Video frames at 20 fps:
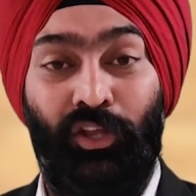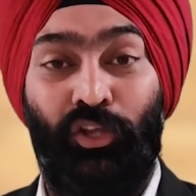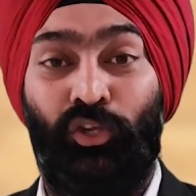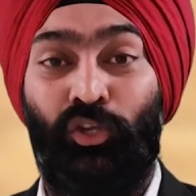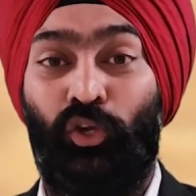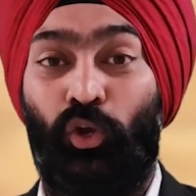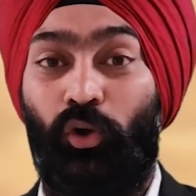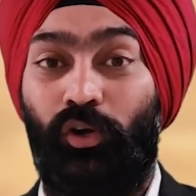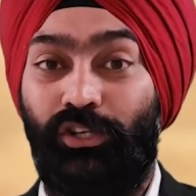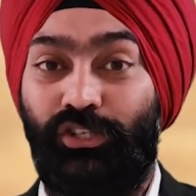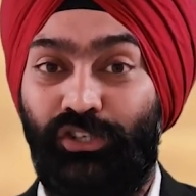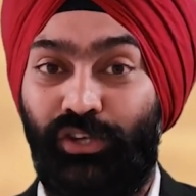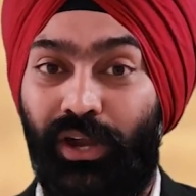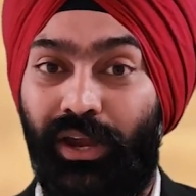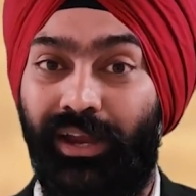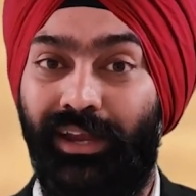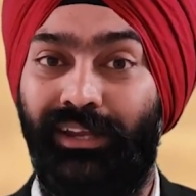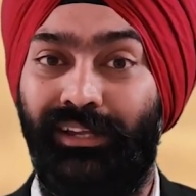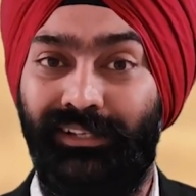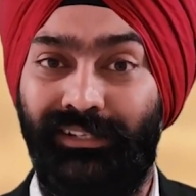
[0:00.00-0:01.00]
your
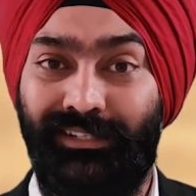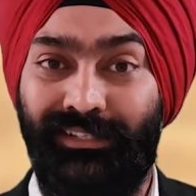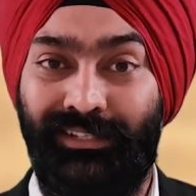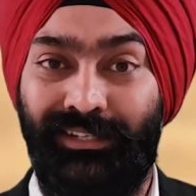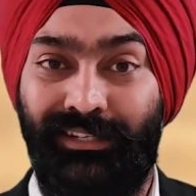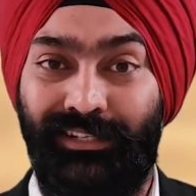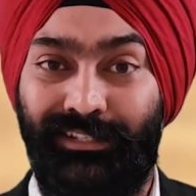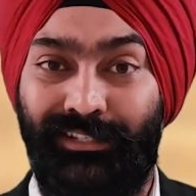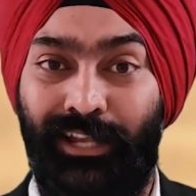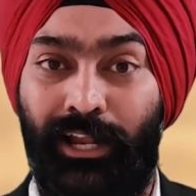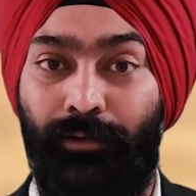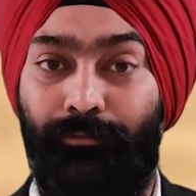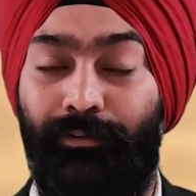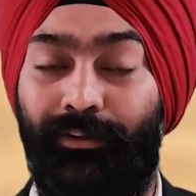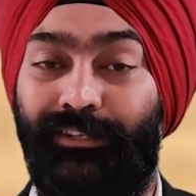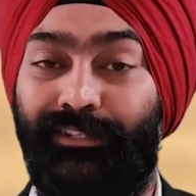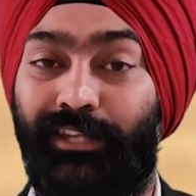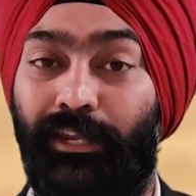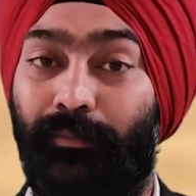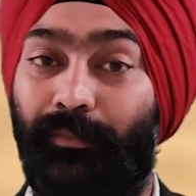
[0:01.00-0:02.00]
child's
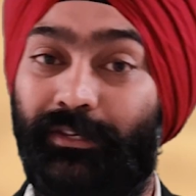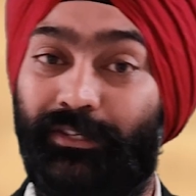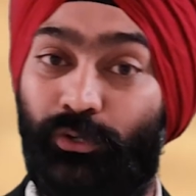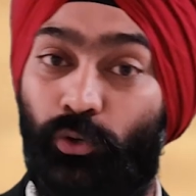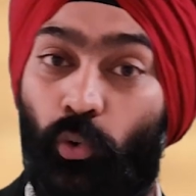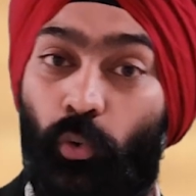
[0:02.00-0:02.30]
self-esteem is